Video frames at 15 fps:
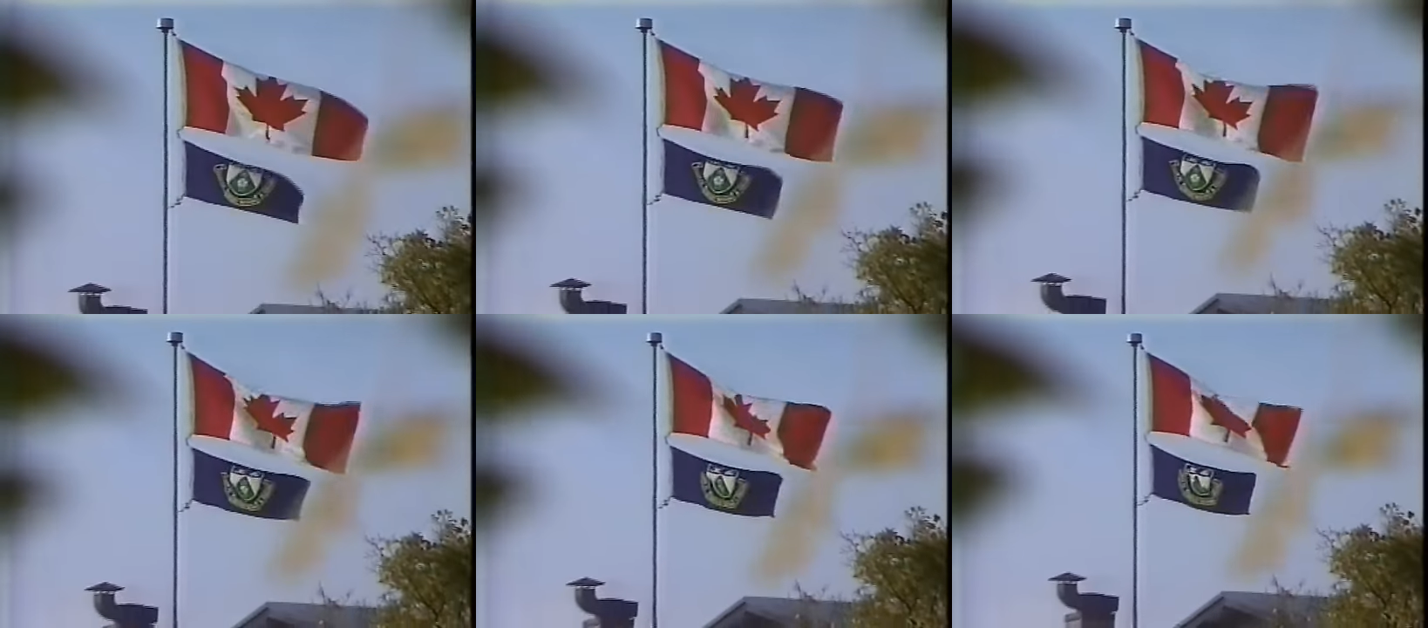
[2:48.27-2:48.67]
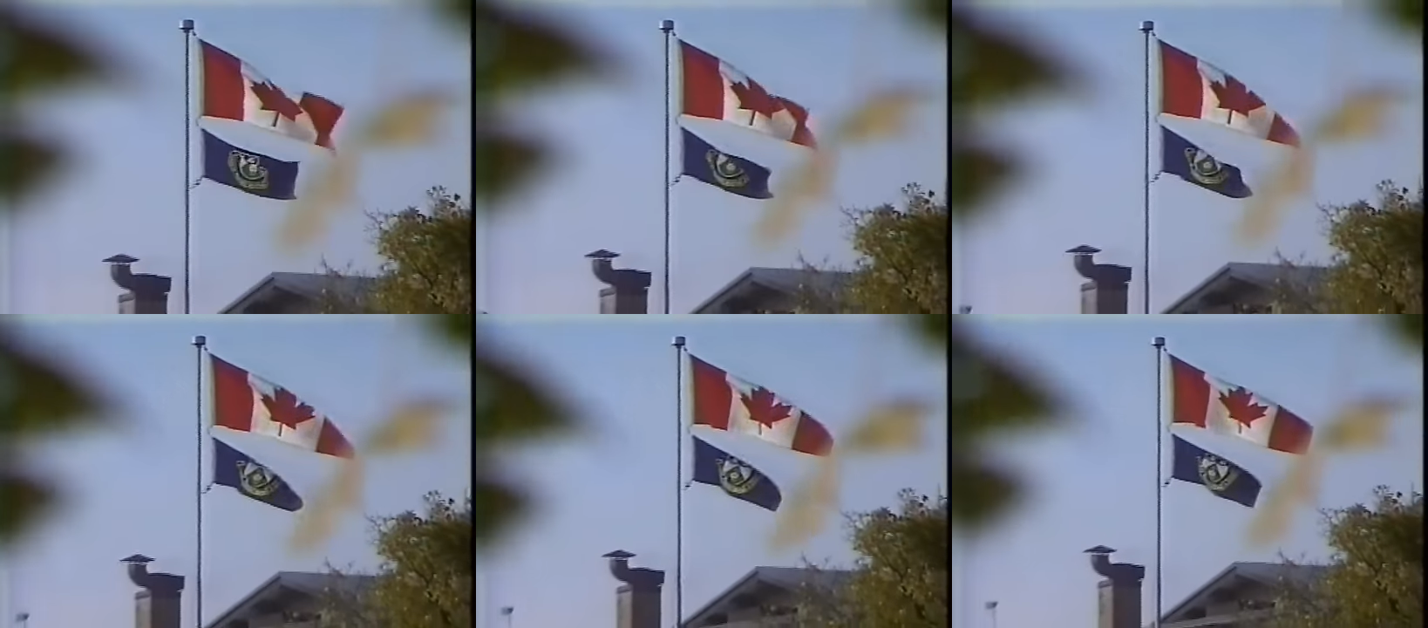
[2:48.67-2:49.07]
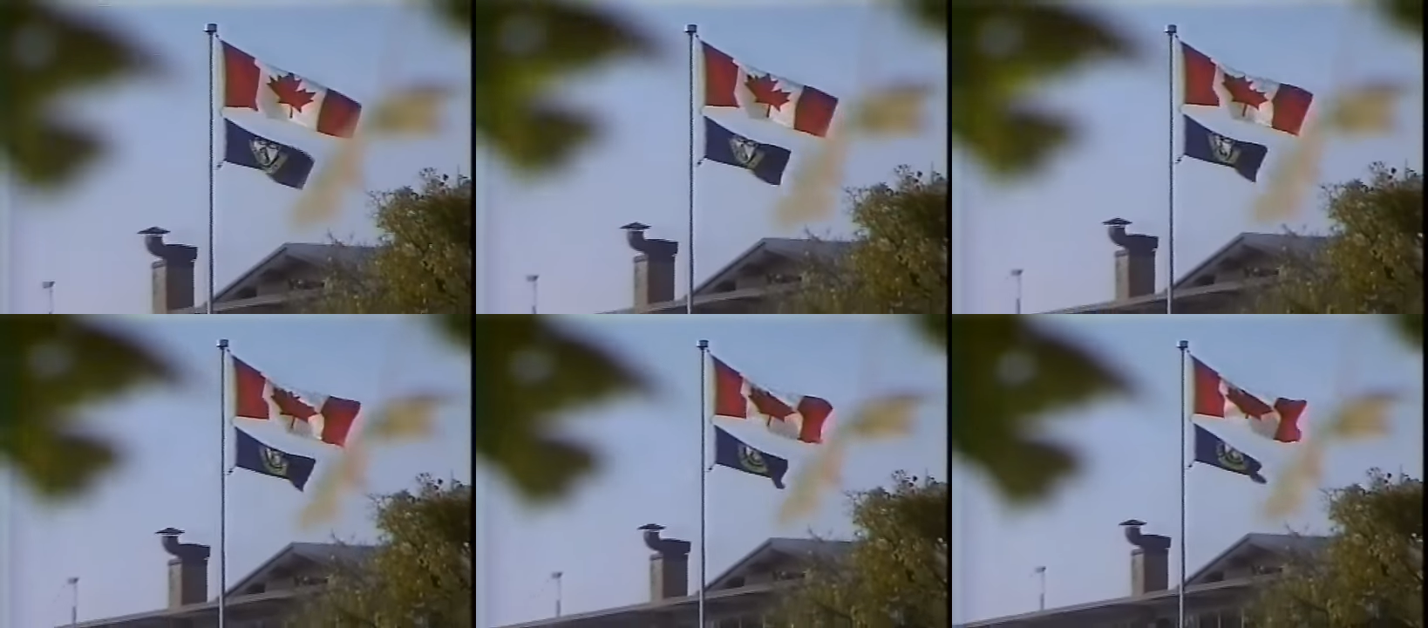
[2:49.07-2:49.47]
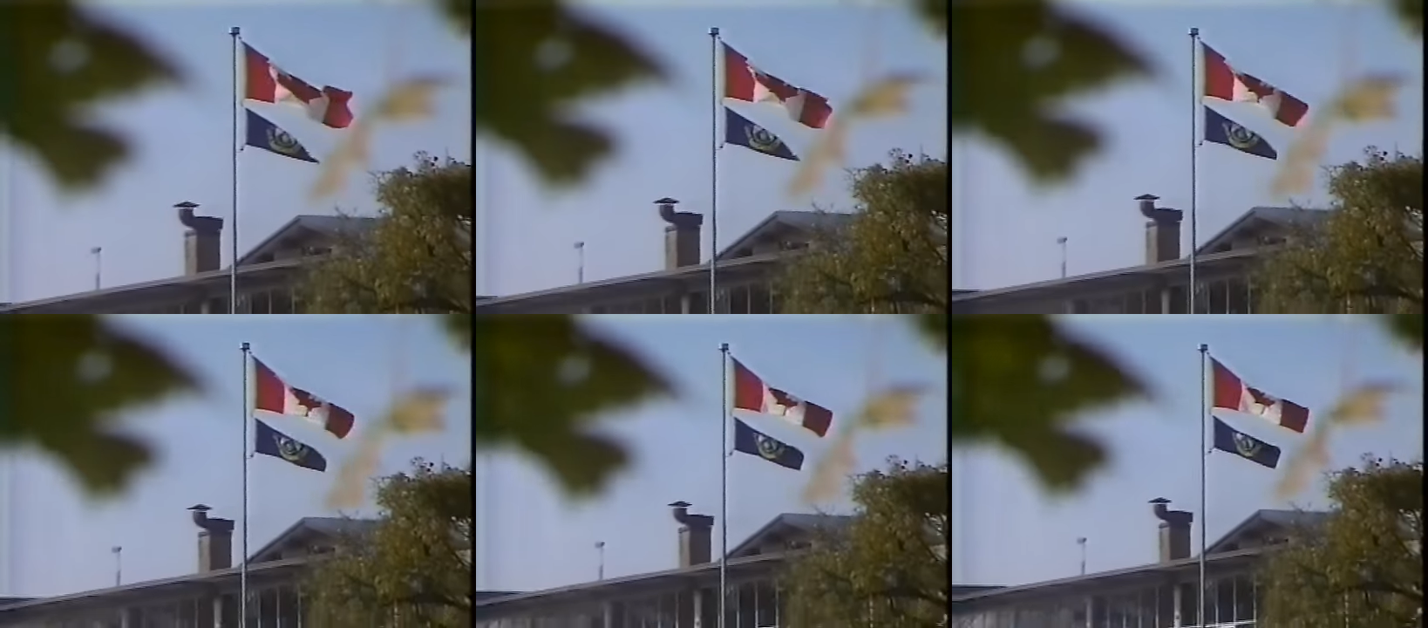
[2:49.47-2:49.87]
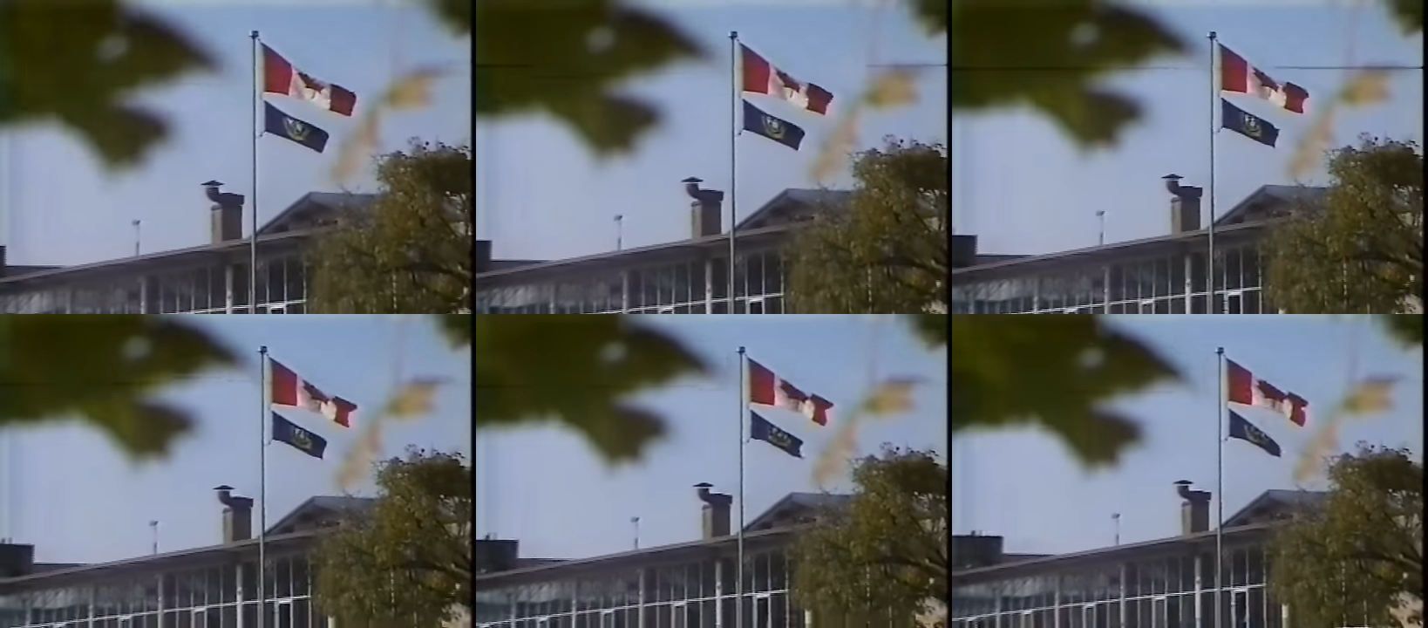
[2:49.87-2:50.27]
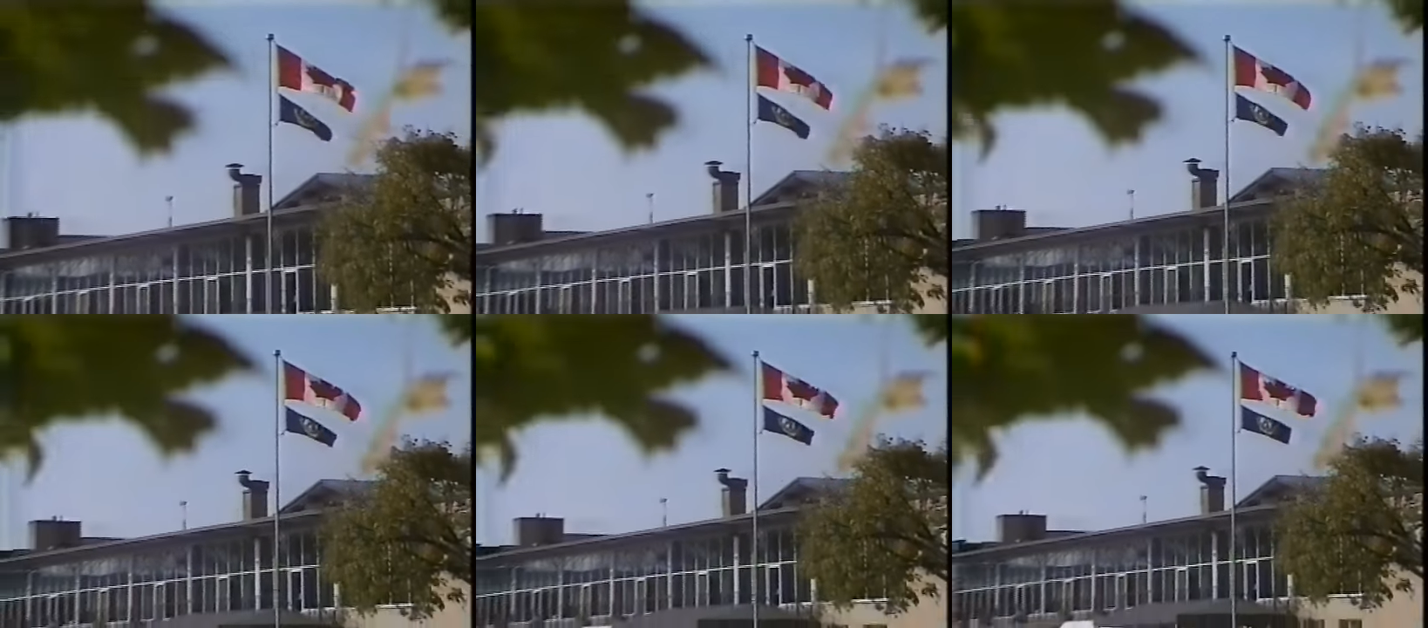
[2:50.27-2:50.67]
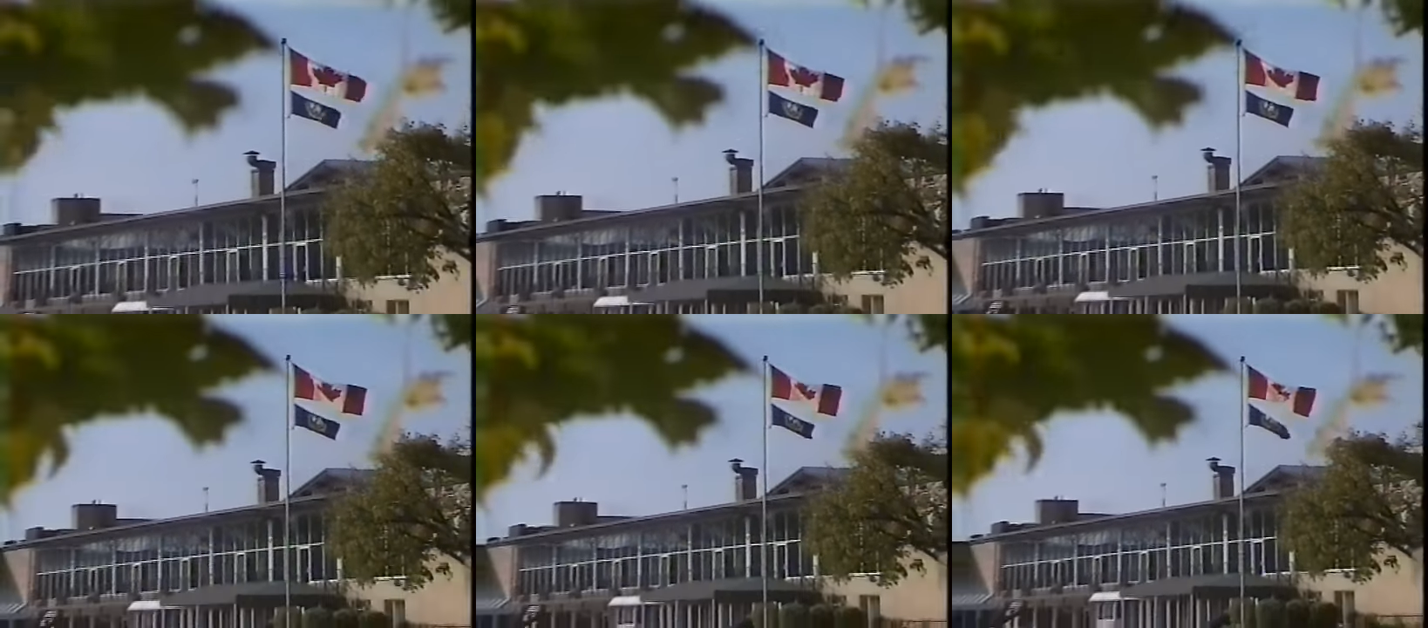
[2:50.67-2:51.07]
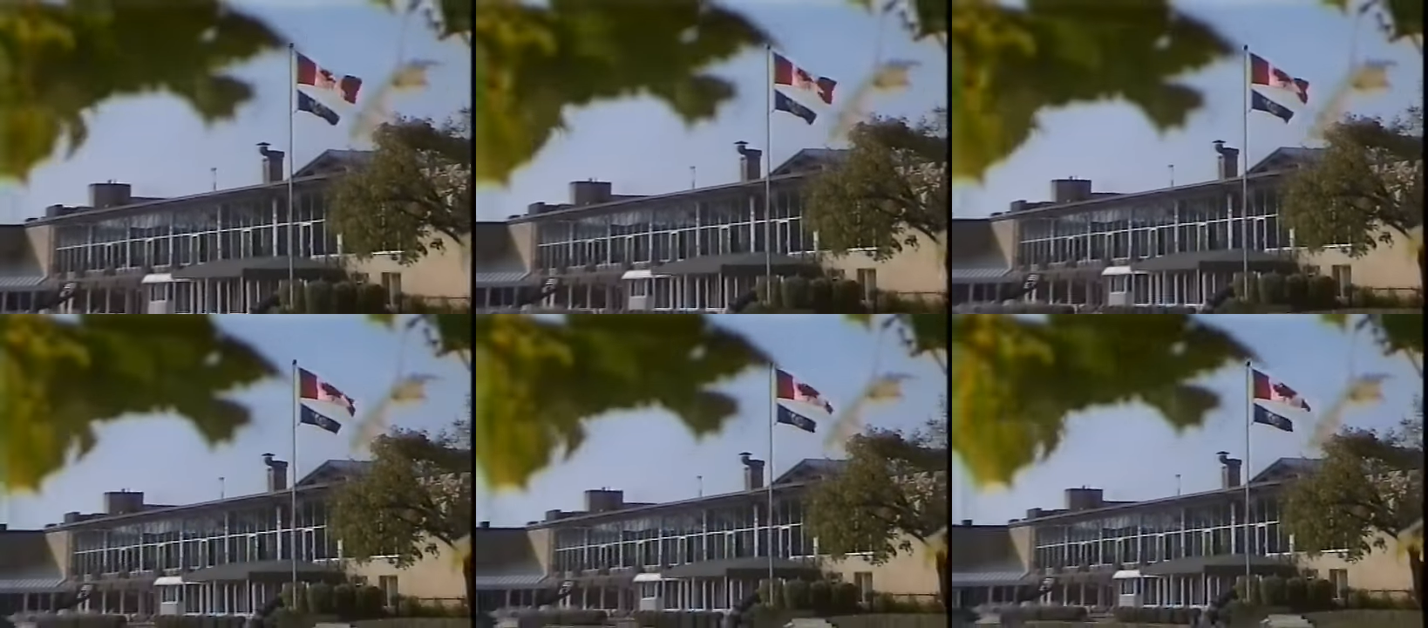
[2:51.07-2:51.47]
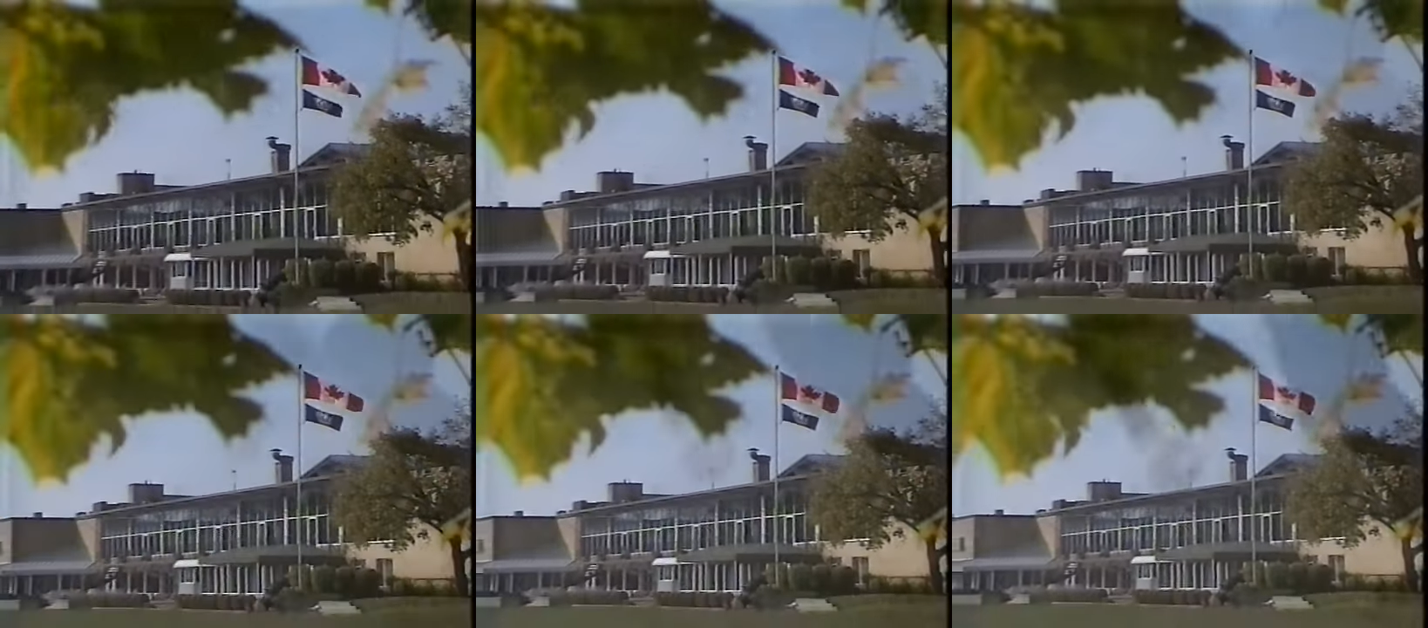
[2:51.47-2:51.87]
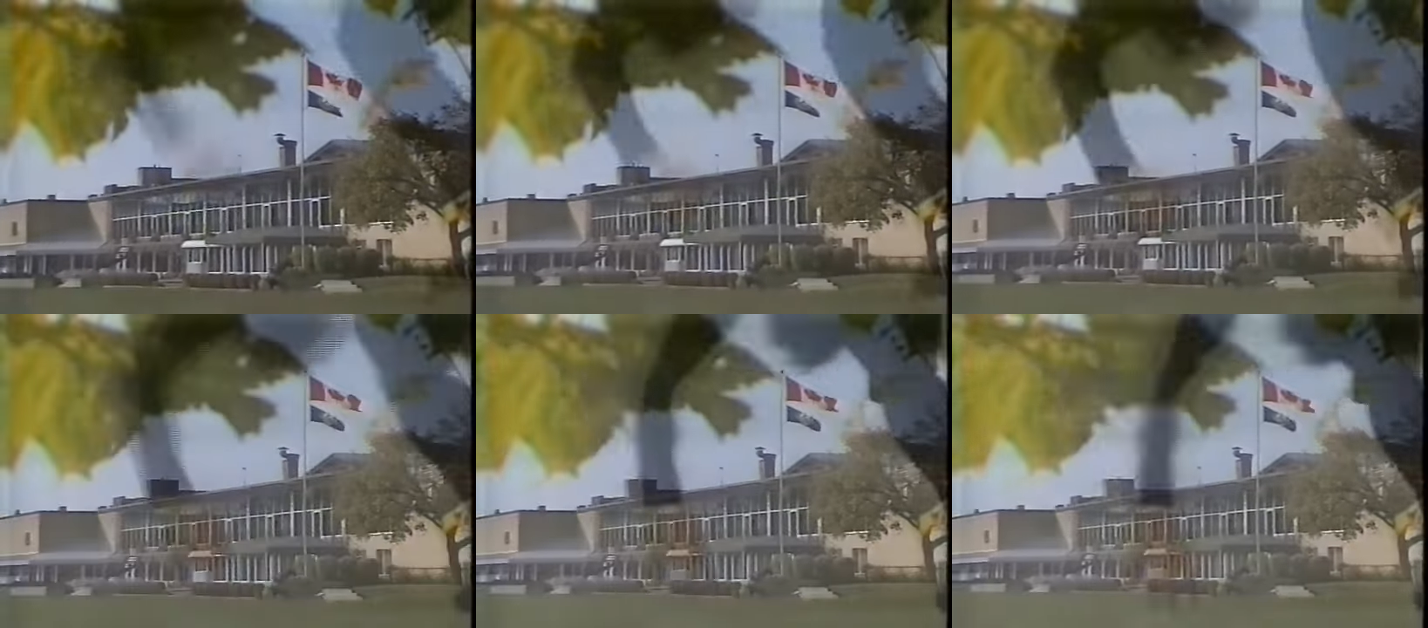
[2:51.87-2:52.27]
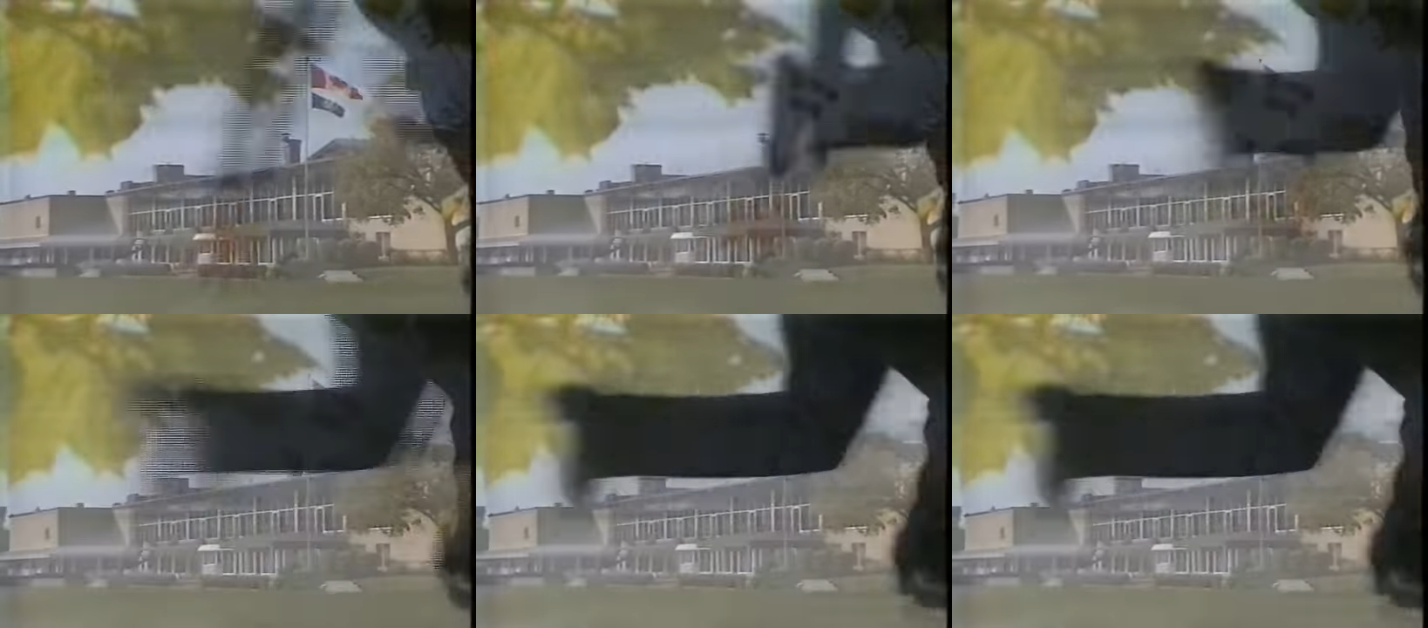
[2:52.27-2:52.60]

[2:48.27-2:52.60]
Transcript: (no speaker visible)